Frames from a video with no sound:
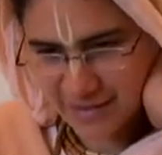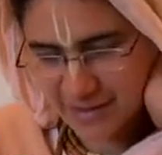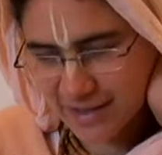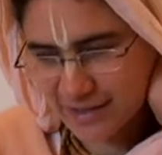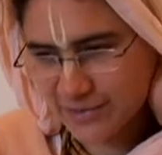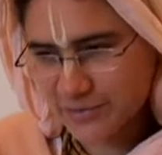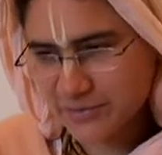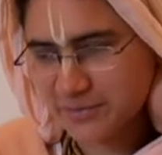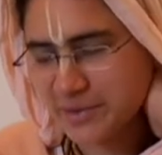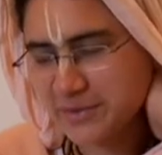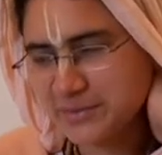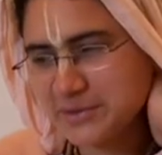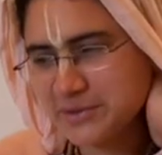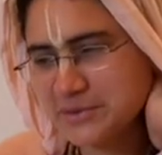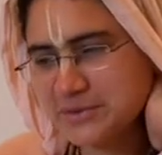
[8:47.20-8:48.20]
don't
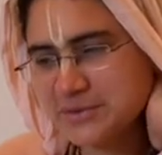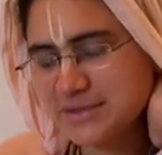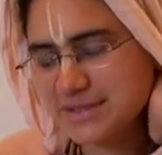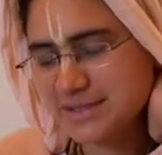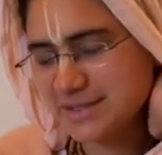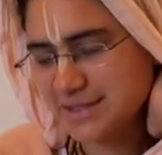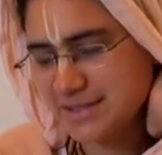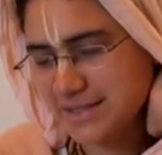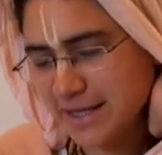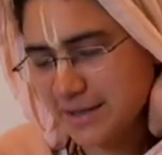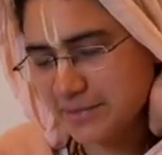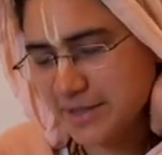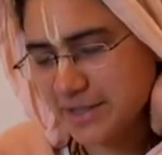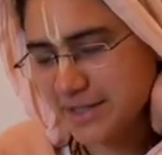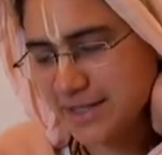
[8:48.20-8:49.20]
remember whose
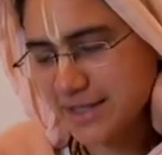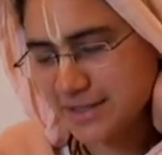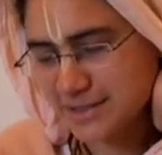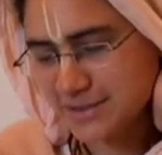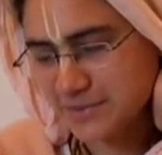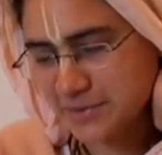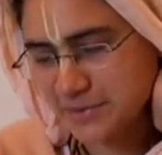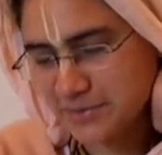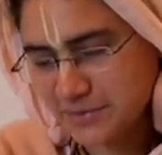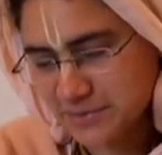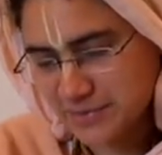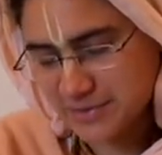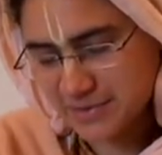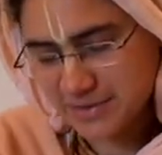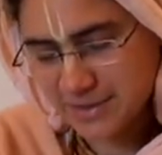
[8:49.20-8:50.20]
statement it is, but
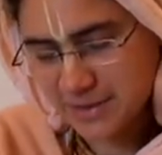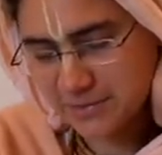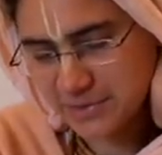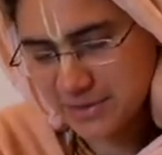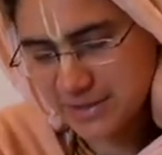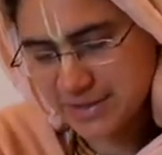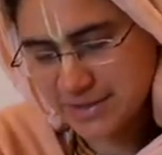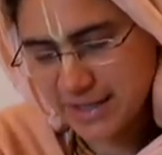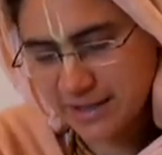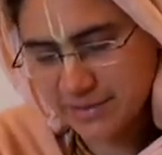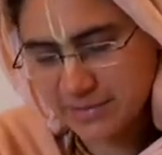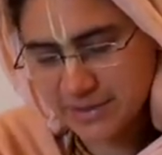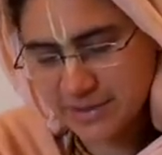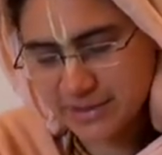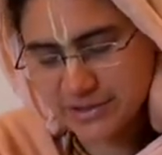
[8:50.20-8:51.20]
someone's
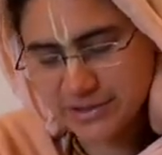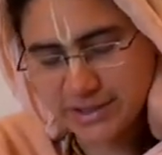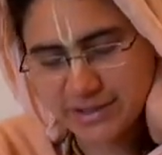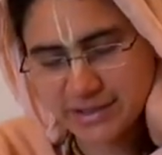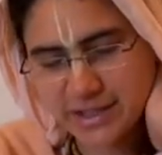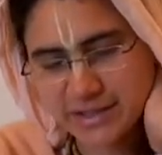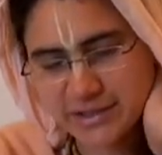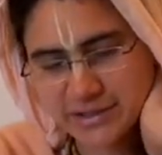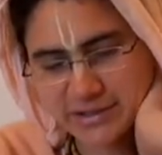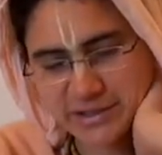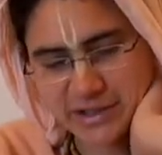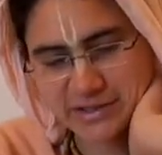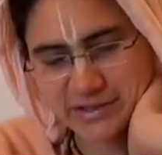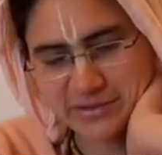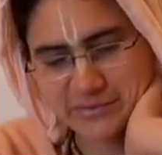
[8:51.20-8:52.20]
statement in
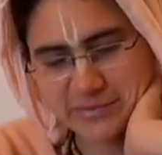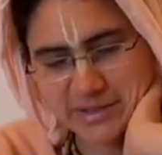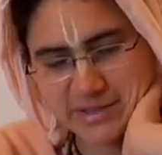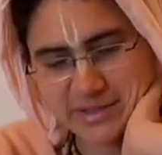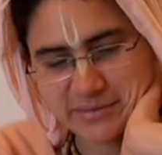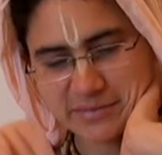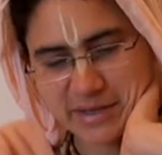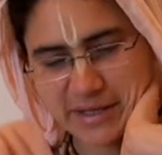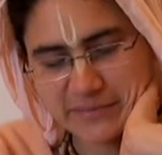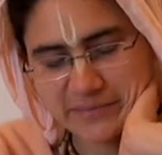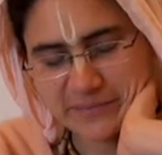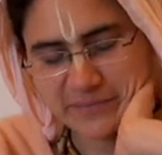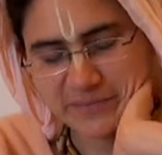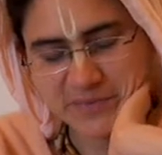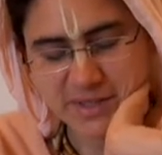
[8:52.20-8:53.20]
Chaitanya-charitamrta,
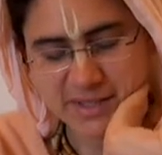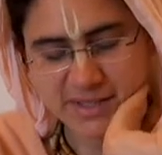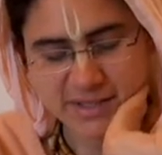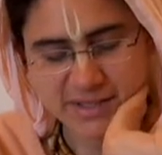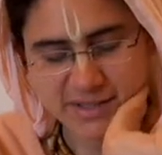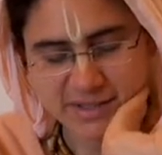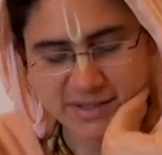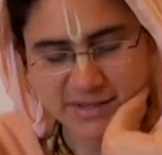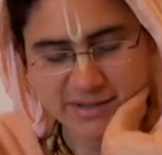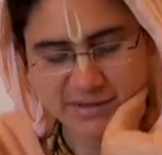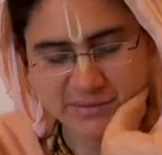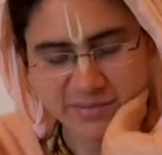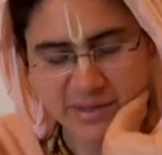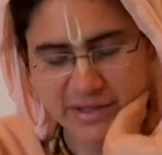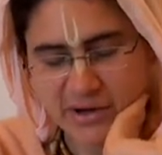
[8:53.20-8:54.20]

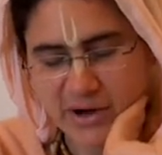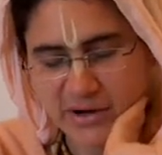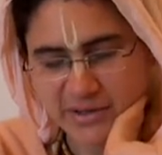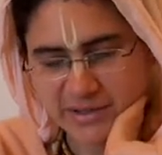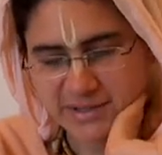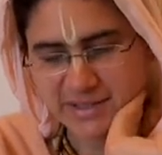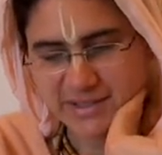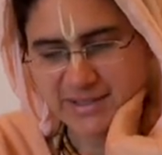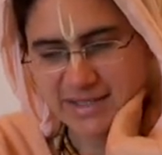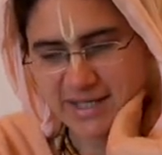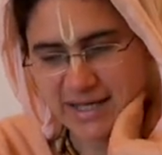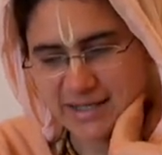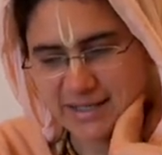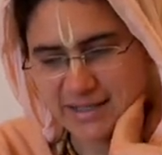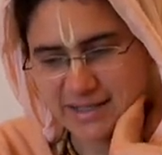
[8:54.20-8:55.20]
my heart is
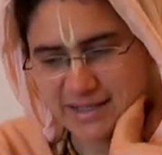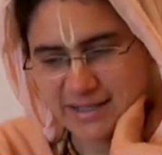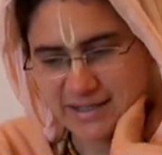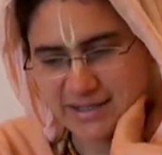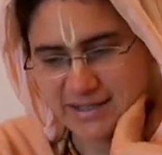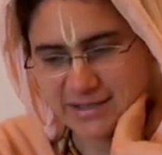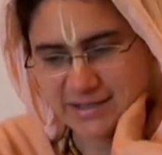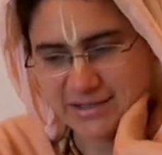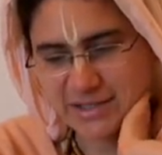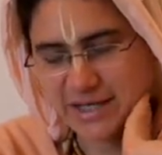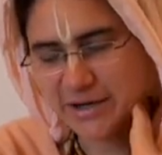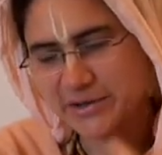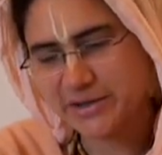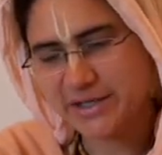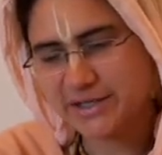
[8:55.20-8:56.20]
like the
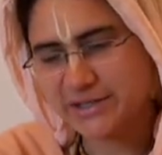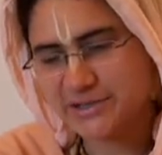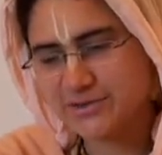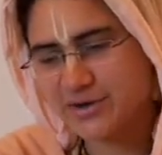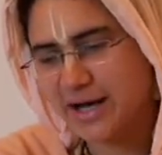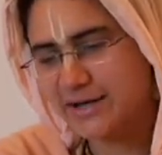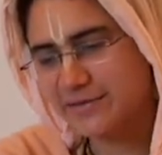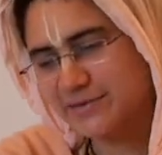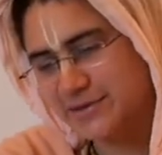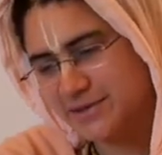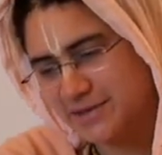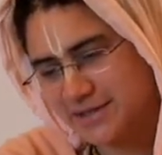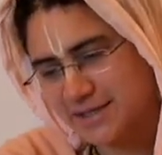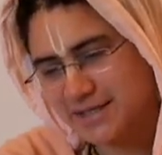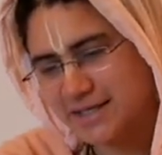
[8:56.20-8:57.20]
chariot
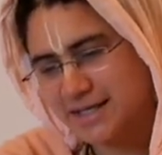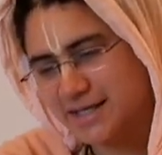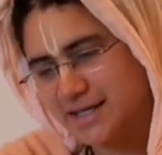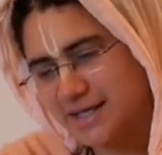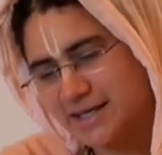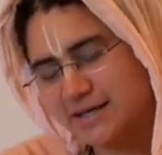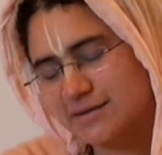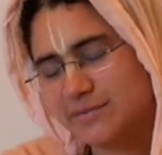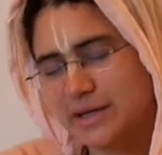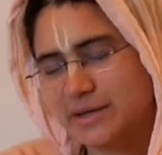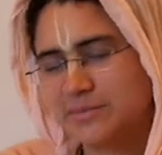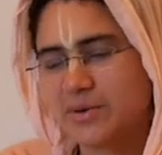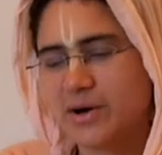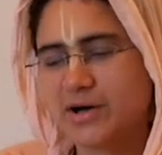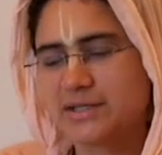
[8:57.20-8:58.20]
driver, and my
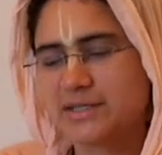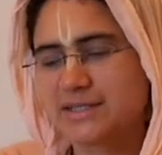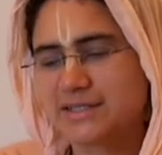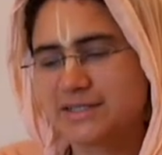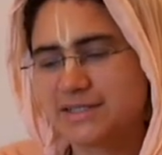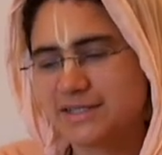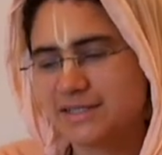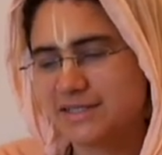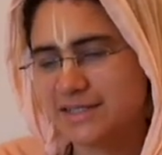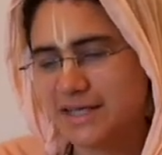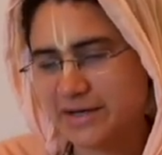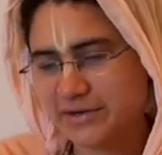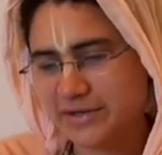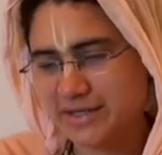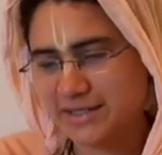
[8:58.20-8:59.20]
body is the
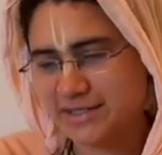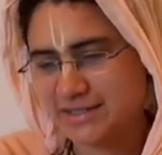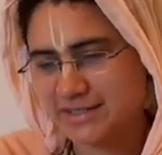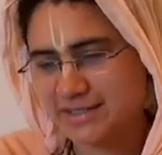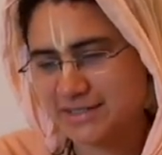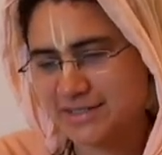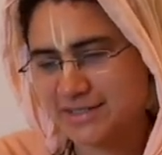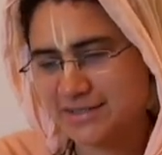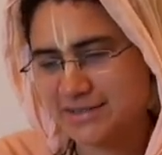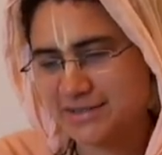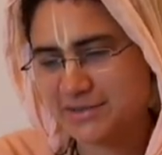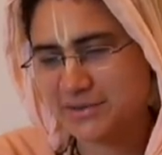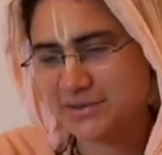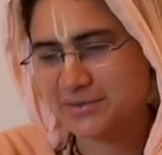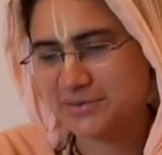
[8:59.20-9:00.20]
chariot.
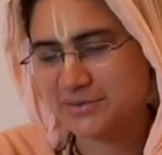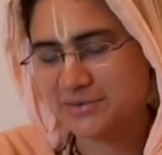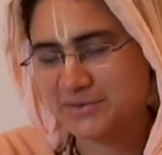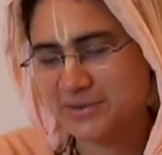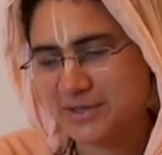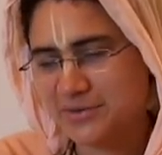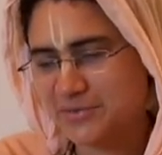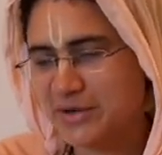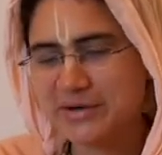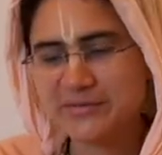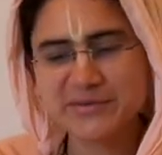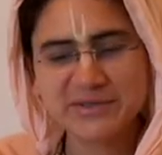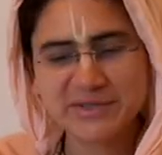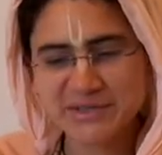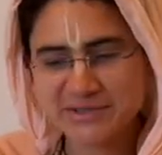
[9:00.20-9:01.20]
So
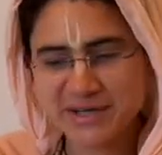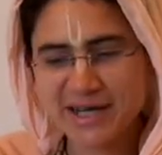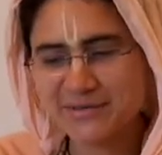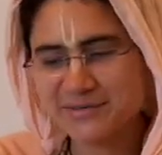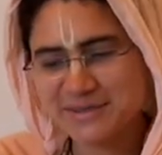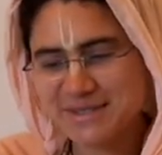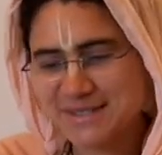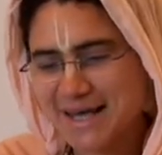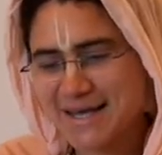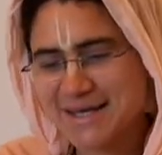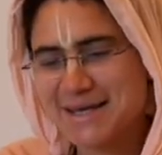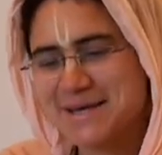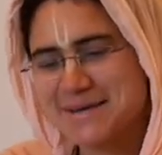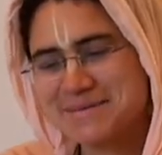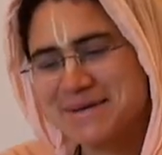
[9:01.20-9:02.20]
wherever the driver's
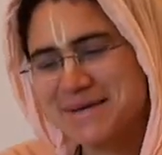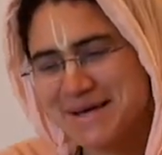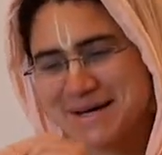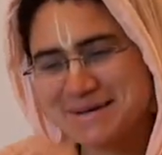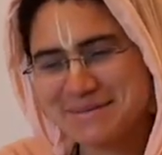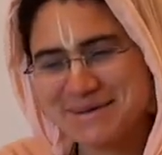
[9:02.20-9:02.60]
taking me, I'm